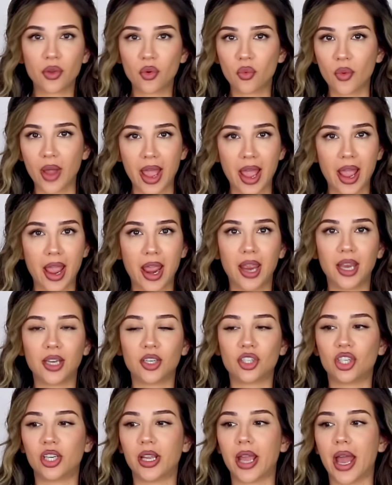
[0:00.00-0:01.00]
the way.
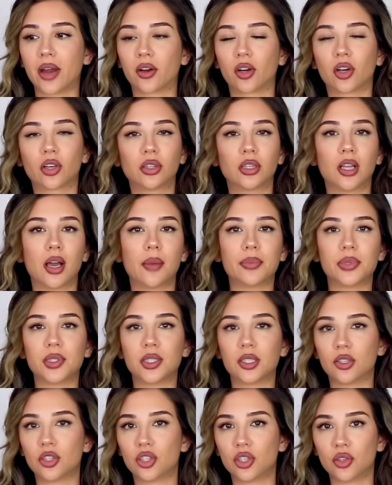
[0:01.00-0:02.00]
She had her lump
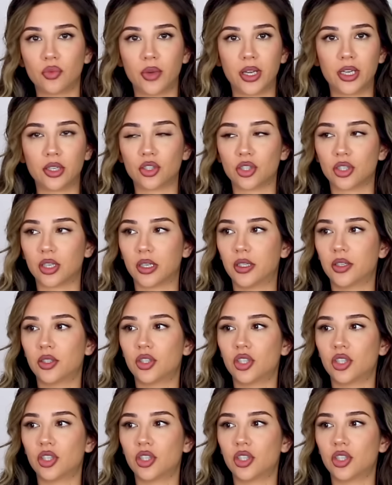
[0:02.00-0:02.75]
situation.